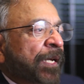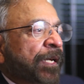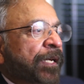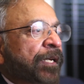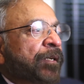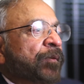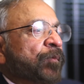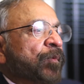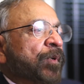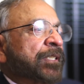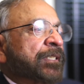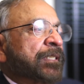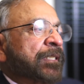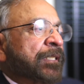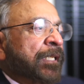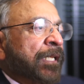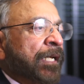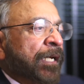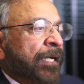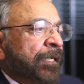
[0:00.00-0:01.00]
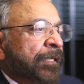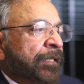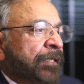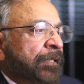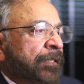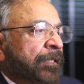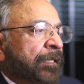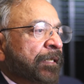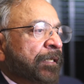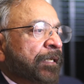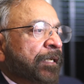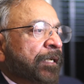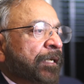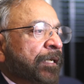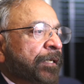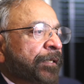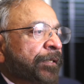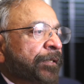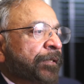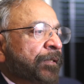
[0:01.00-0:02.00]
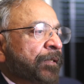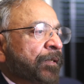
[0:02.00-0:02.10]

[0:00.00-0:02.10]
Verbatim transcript: It was like, you